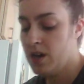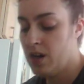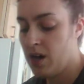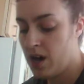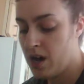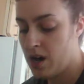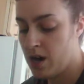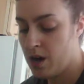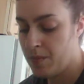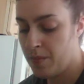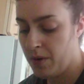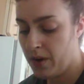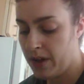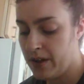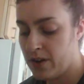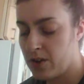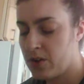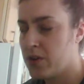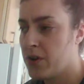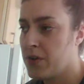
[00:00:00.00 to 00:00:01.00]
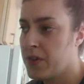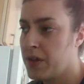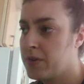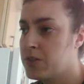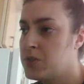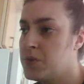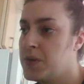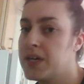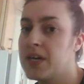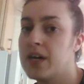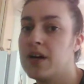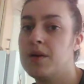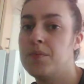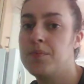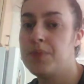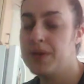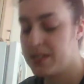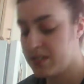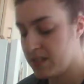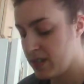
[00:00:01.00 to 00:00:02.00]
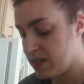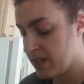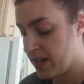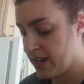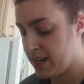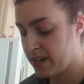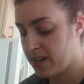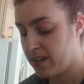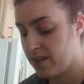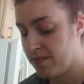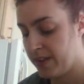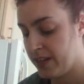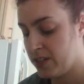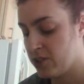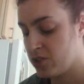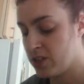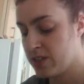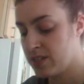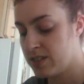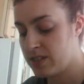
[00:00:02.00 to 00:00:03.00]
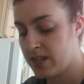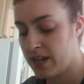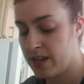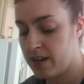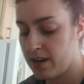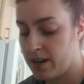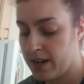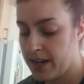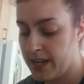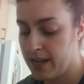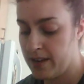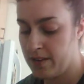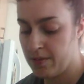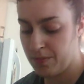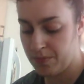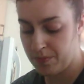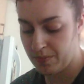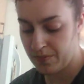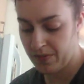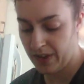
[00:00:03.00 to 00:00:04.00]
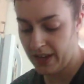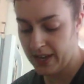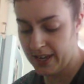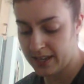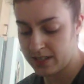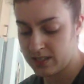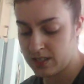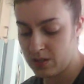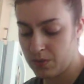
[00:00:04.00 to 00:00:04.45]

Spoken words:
No, they were doing a business at a convention center in Vegas.